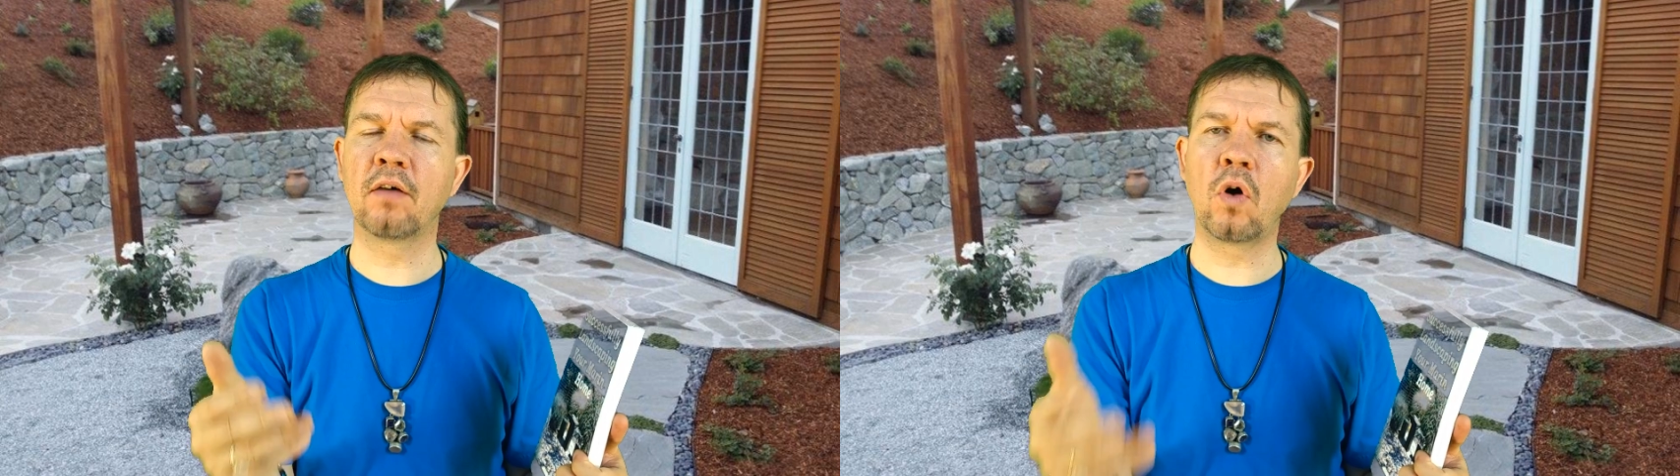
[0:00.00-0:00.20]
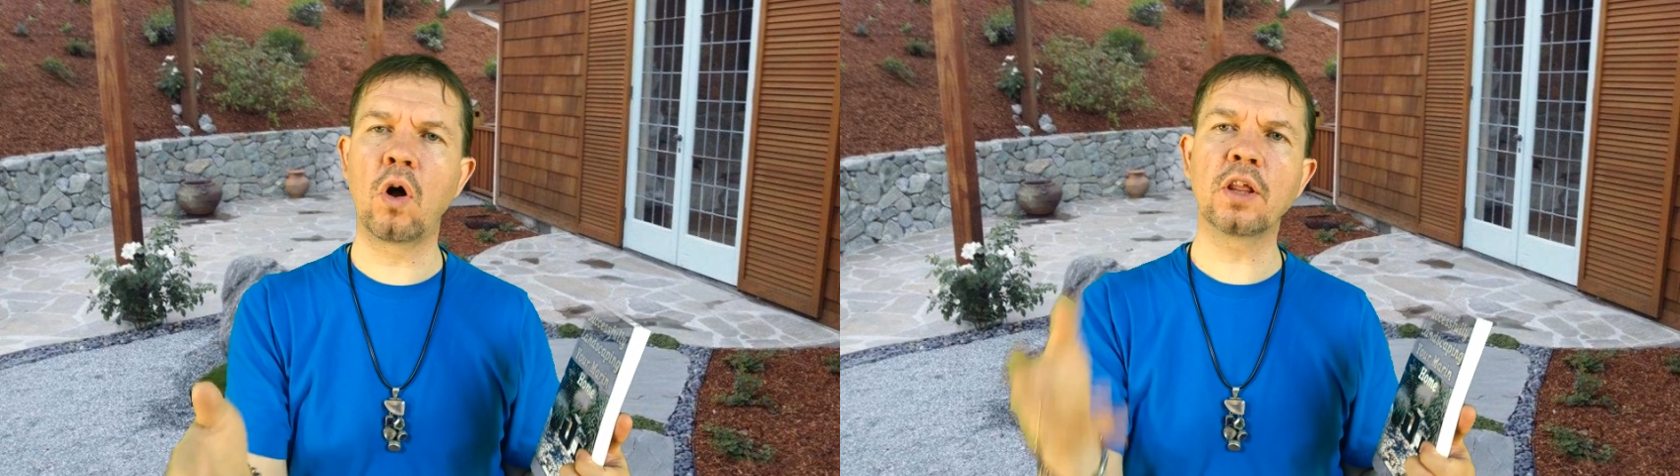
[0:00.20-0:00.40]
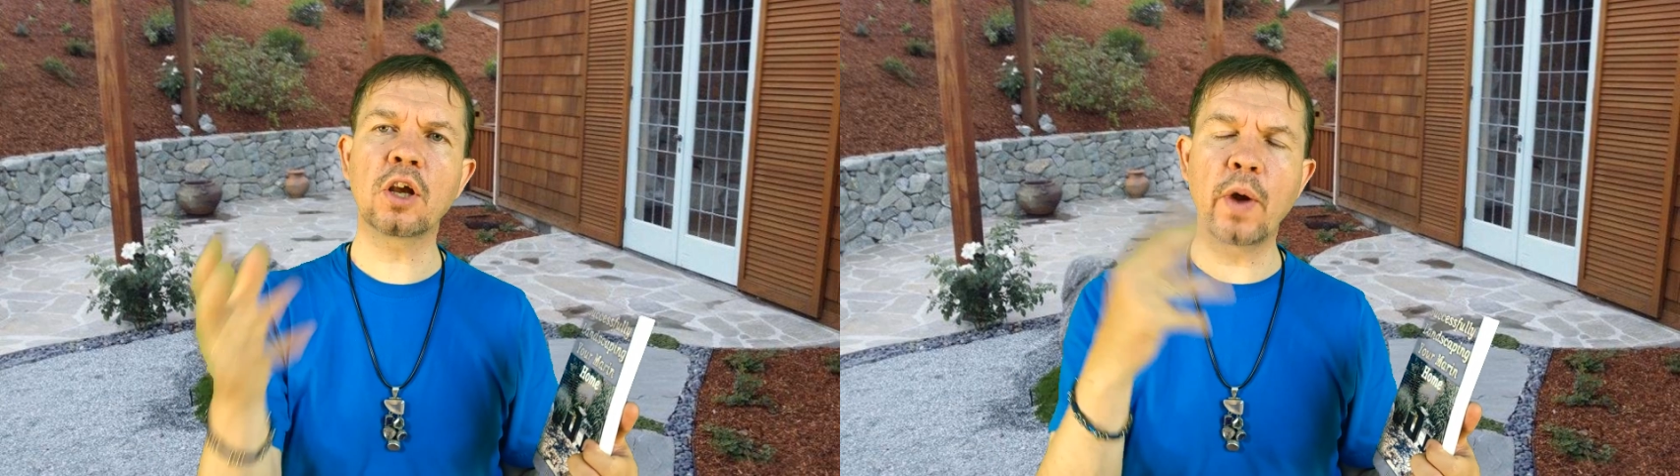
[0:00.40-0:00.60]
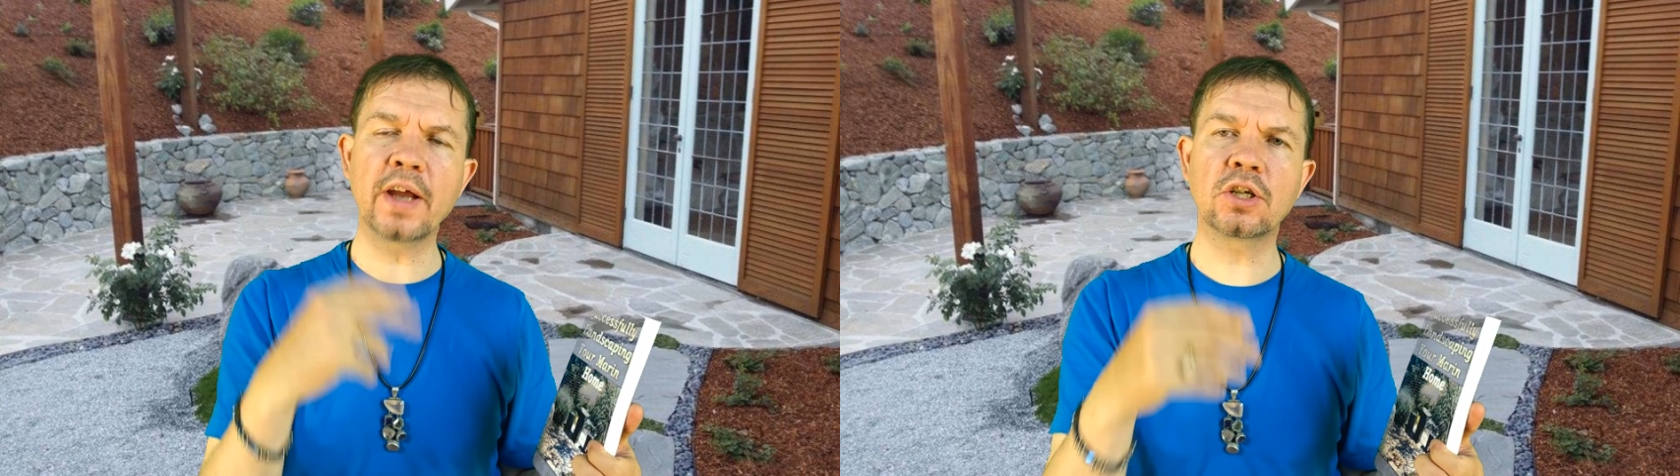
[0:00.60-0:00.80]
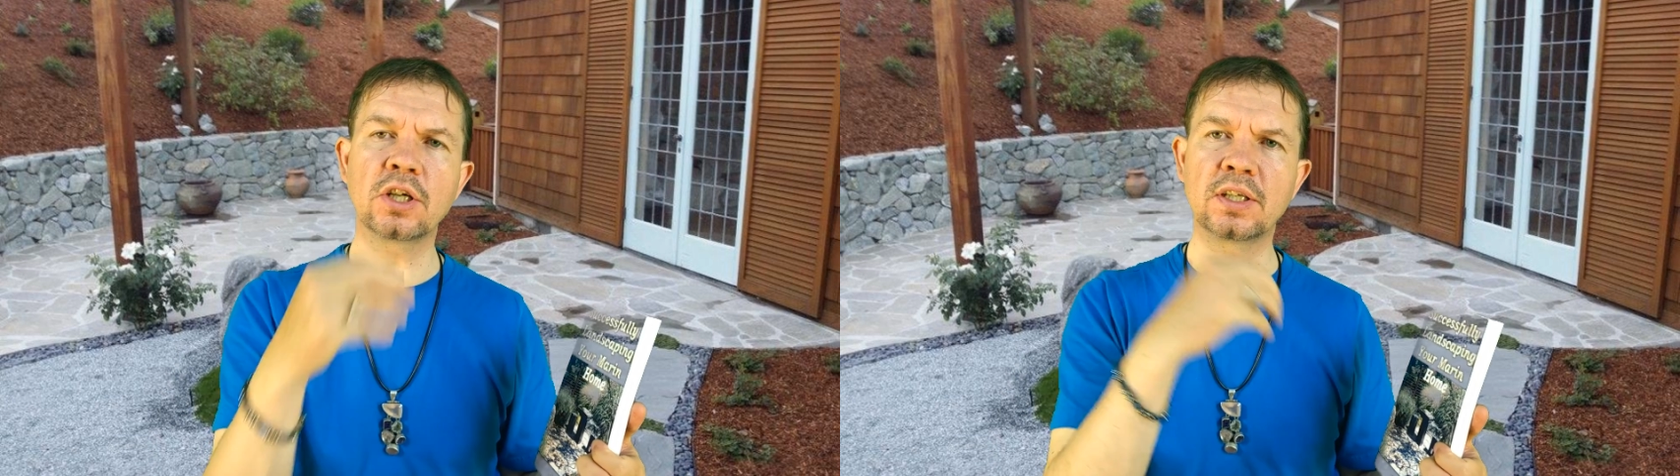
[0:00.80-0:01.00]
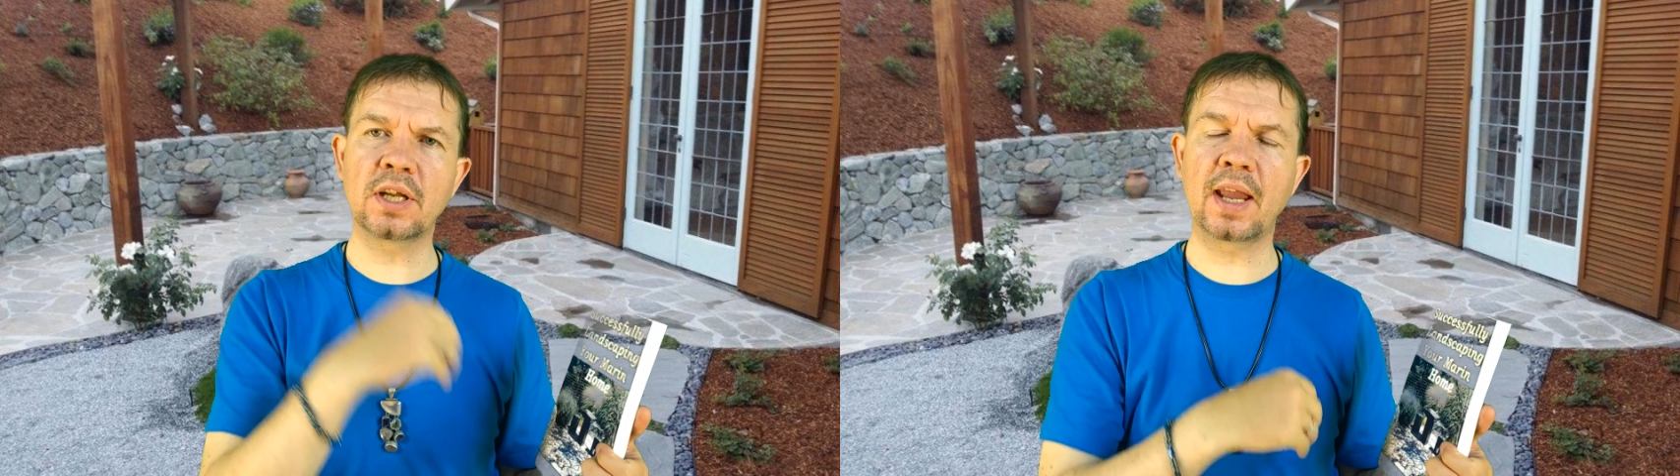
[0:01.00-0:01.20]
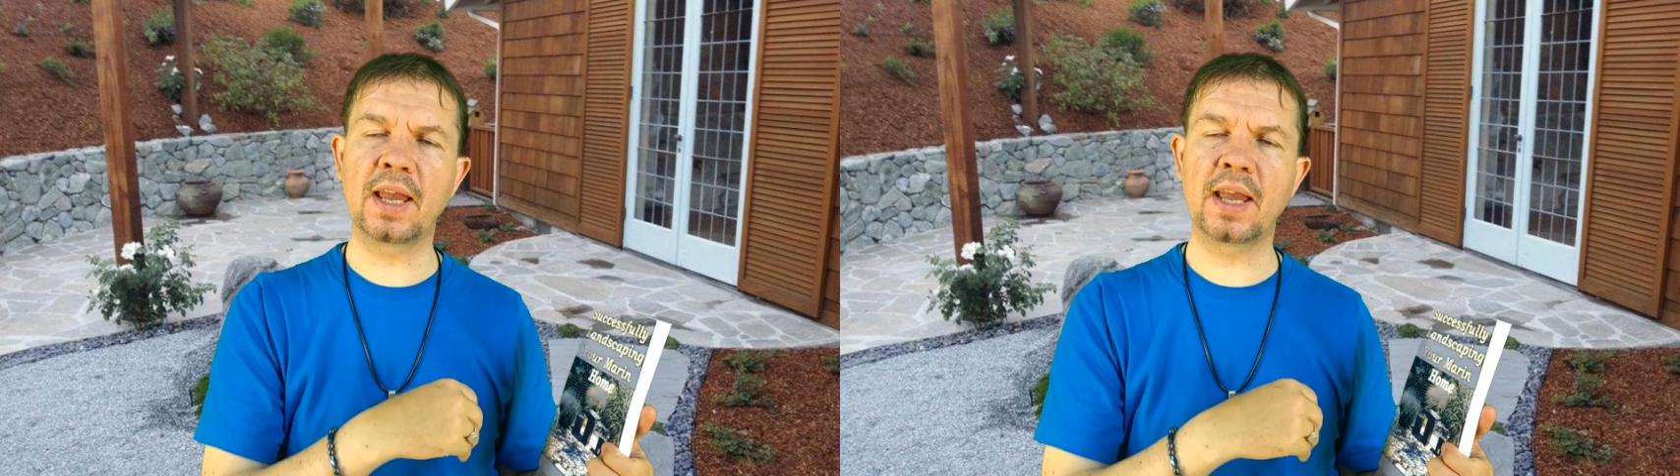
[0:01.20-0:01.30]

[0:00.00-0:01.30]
of all the questions I